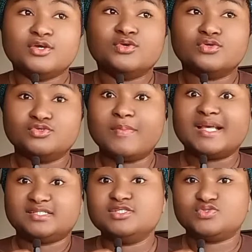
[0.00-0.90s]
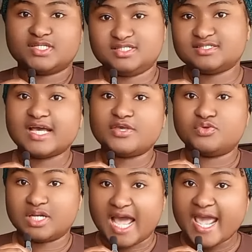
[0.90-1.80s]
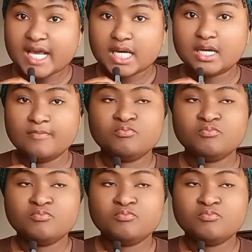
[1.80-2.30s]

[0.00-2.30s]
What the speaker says: you know, you might see dresses that you like.